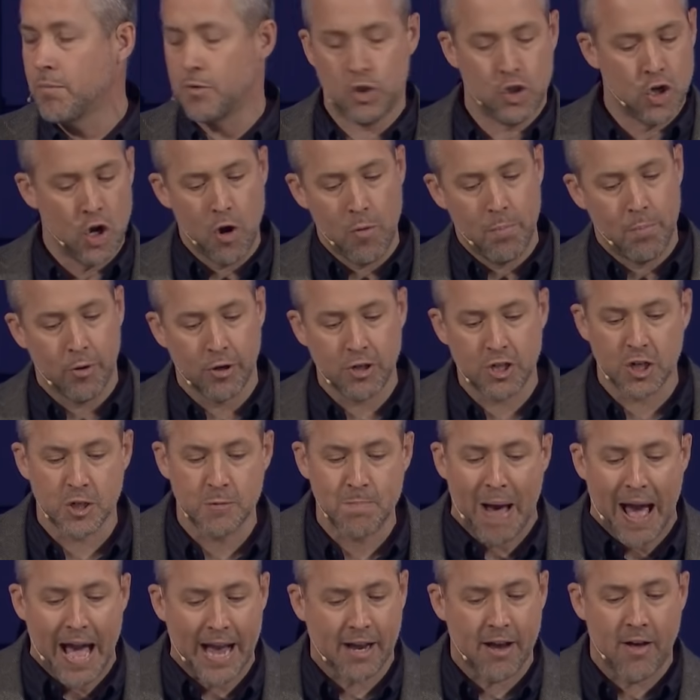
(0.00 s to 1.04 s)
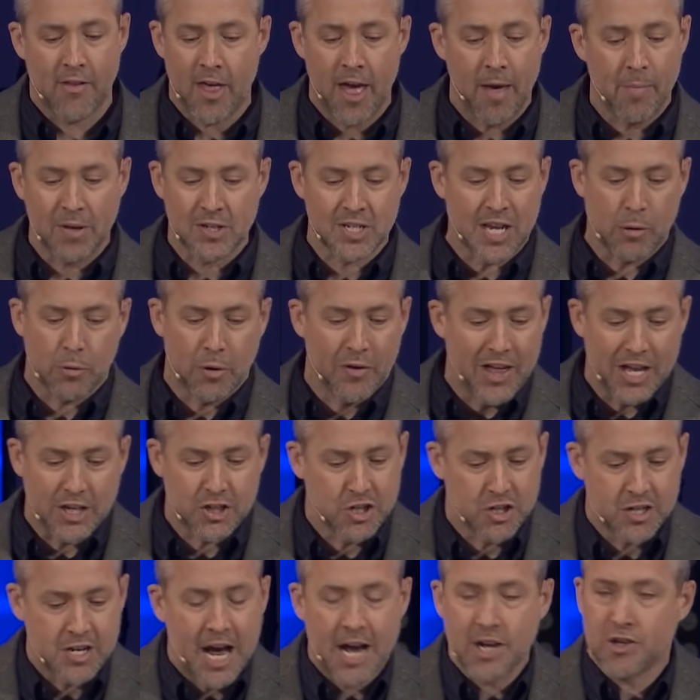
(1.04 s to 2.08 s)
Job pushes back on them. He's like, Well,
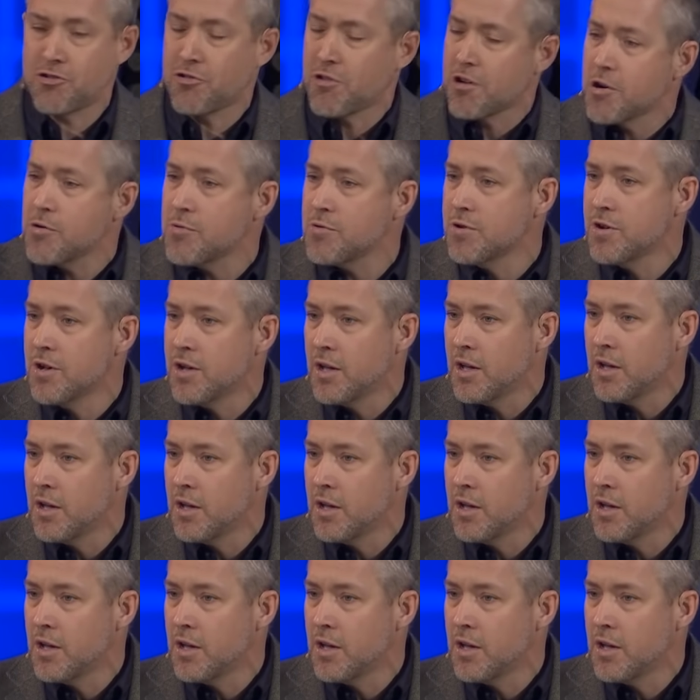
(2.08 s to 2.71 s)
that's just not true.